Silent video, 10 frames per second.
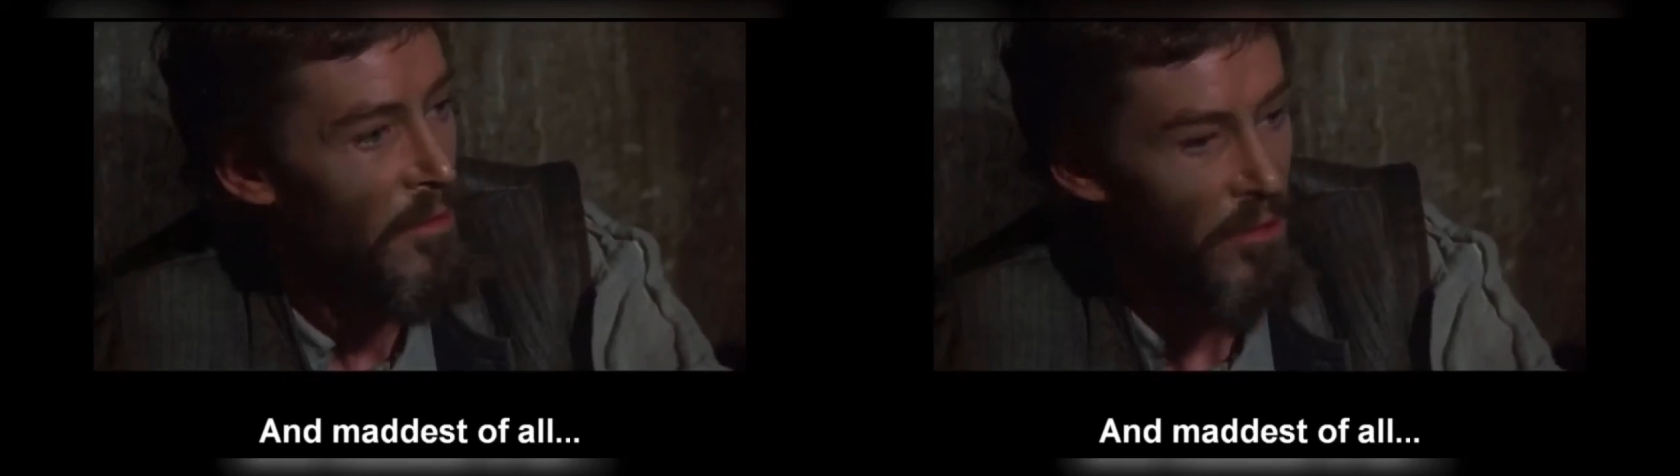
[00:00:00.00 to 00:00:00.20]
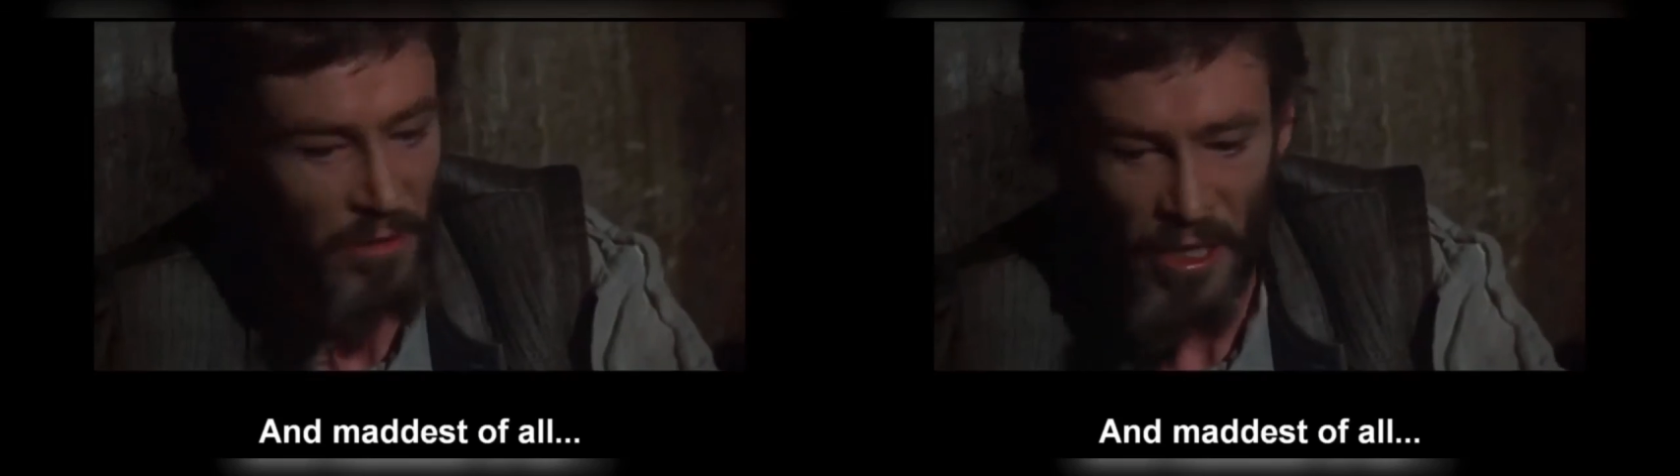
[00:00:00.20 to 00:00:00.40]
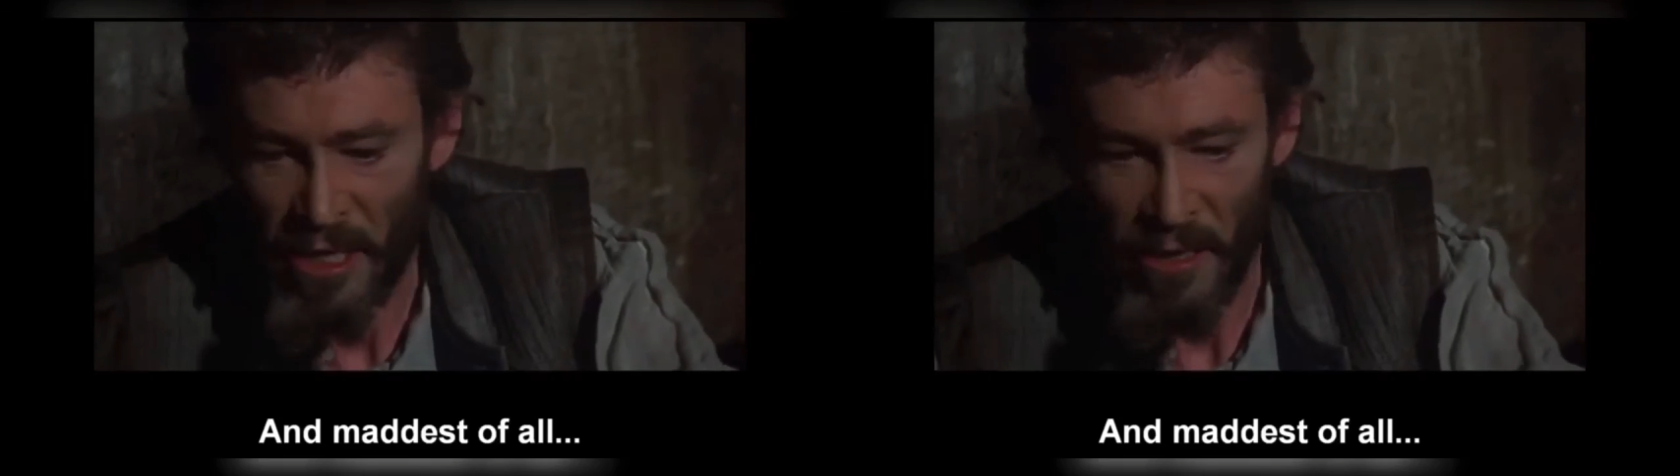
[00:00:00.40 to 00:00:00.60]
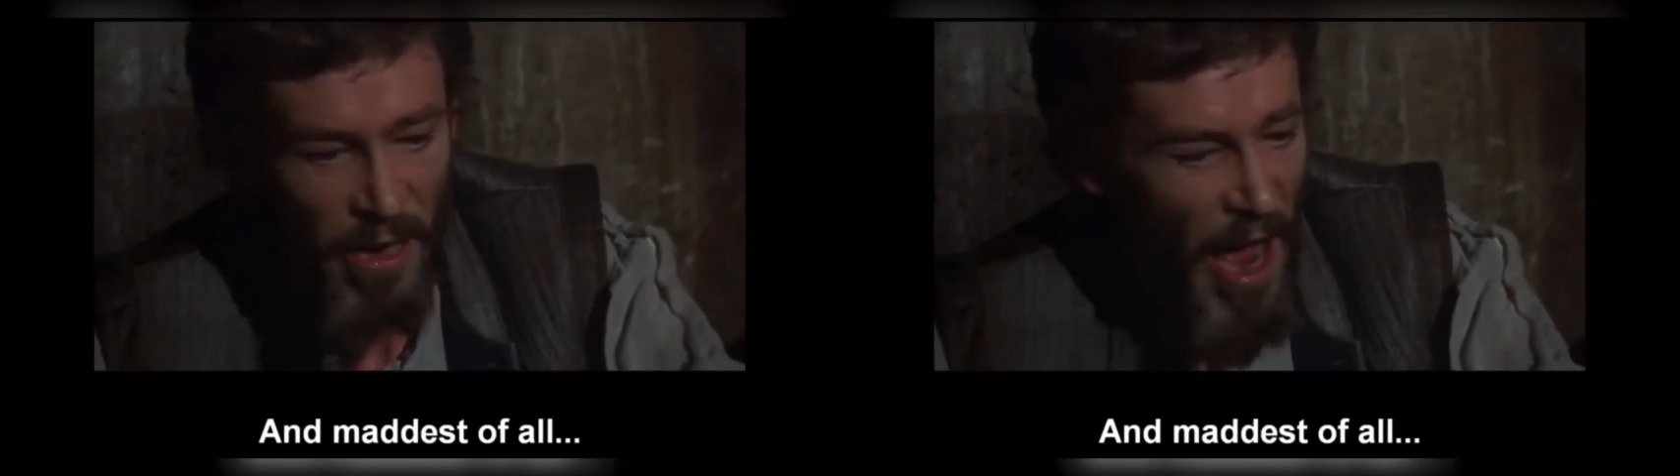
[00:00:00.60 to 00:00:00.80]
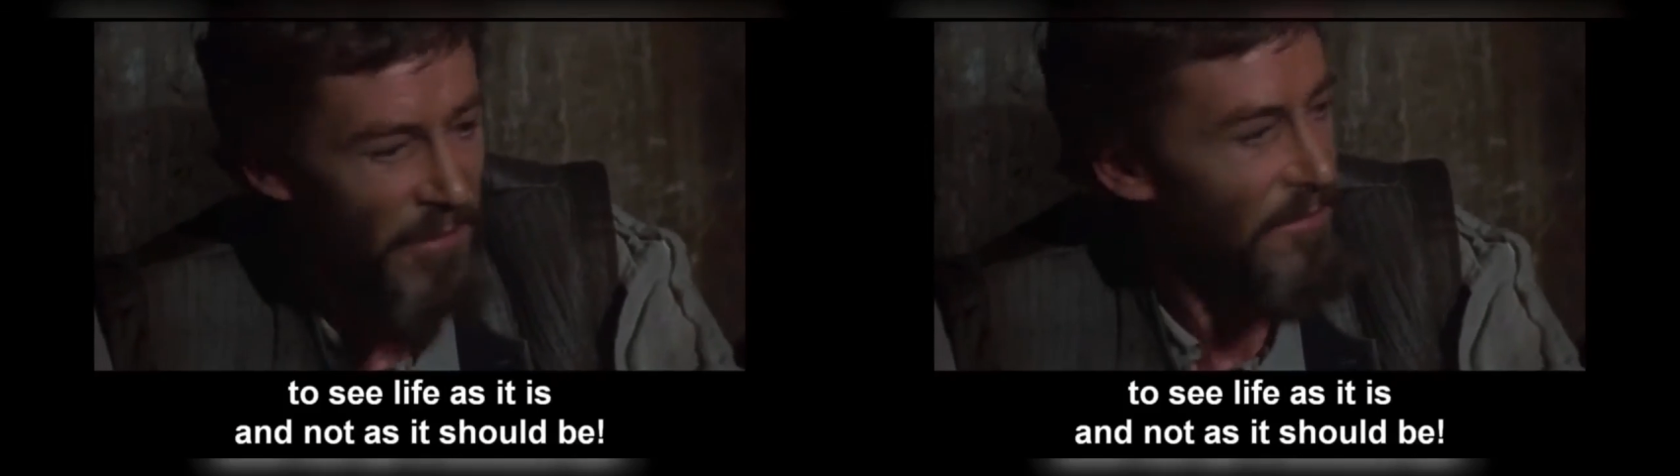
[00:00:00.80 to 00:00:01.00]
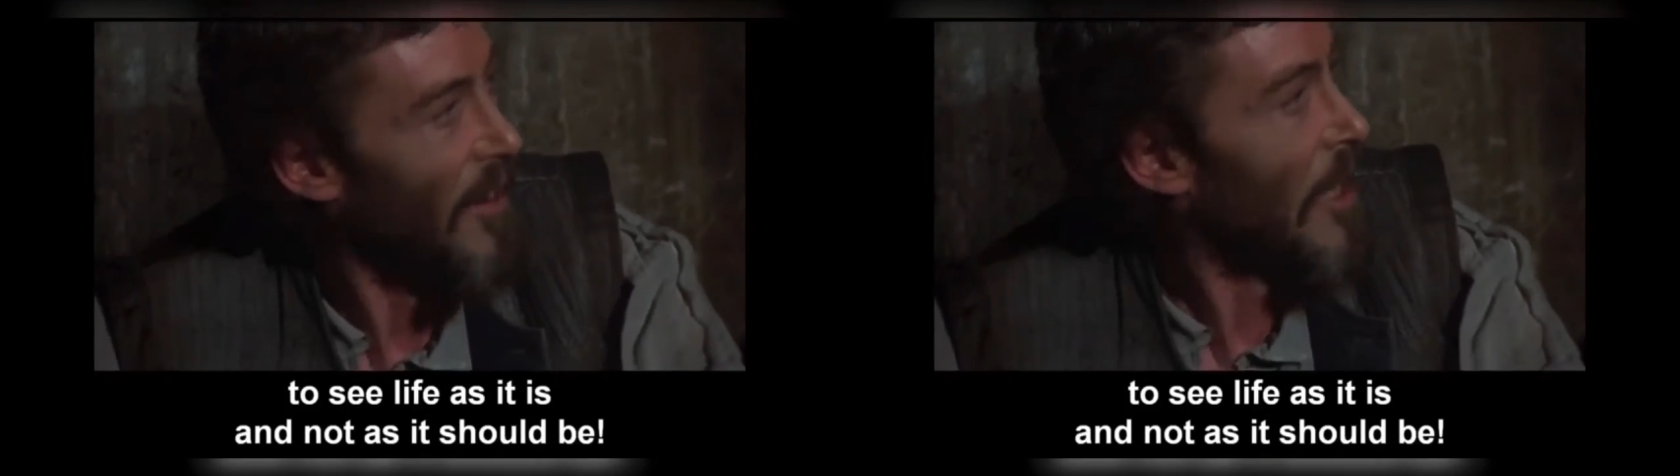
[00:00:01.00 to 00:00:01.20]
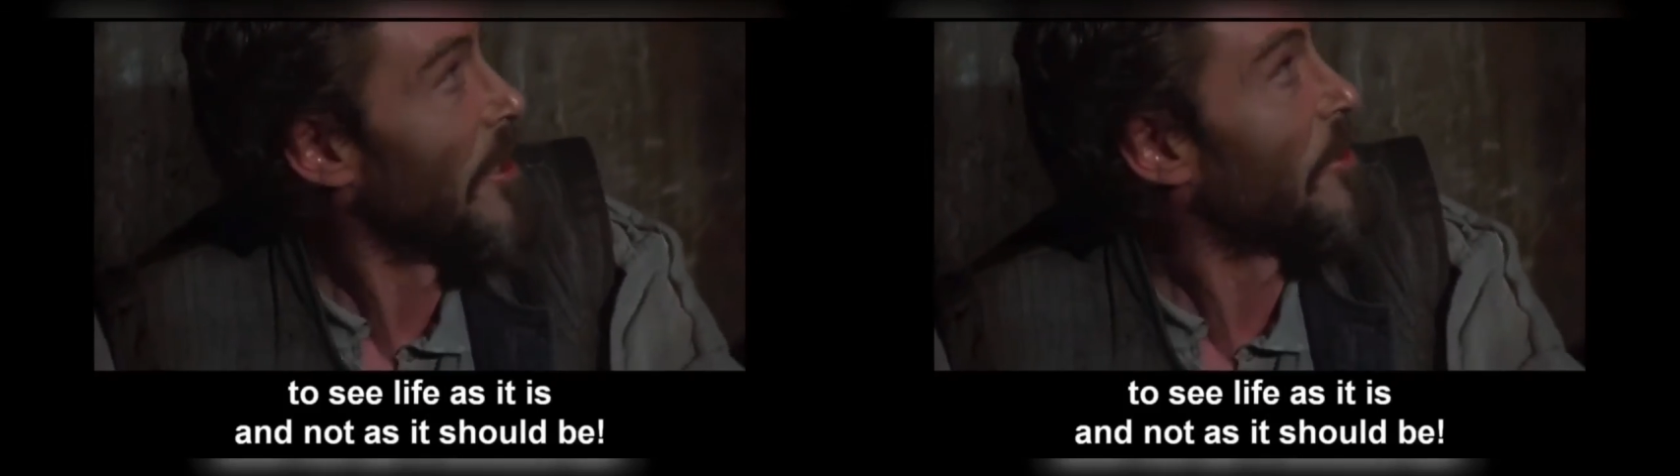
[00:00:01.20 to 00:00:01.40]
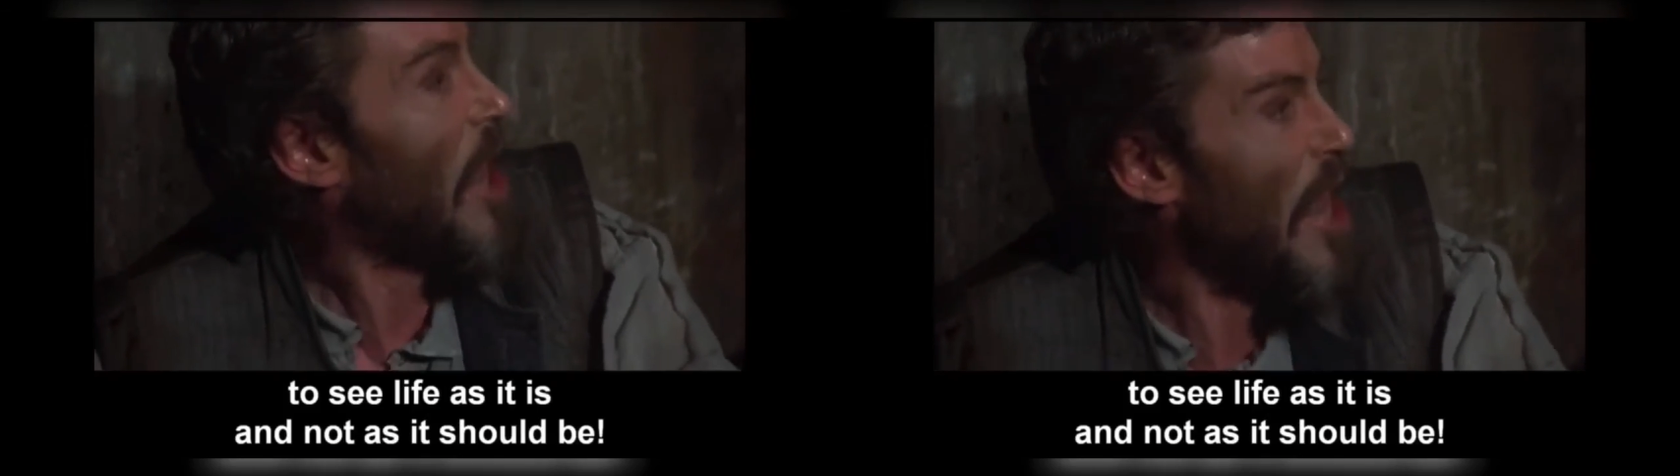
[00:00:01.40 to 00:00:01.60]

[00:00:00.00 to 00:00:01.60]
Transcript: to see life as it